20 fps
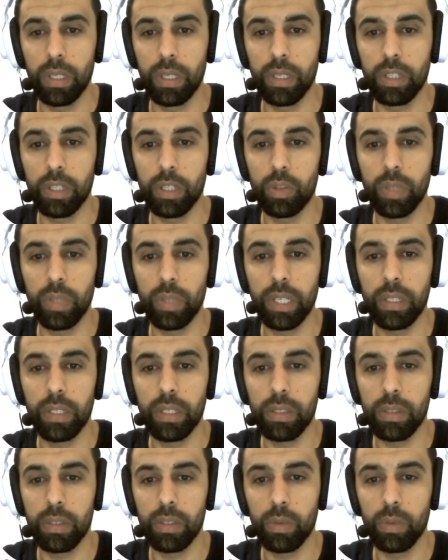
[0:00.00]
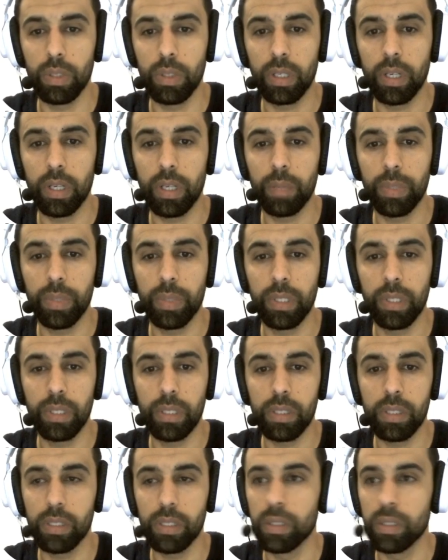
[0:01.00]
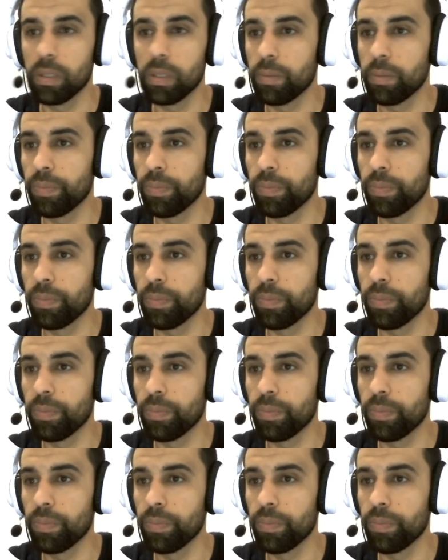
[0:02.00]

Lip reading: Here next to latest, we're going to copy this.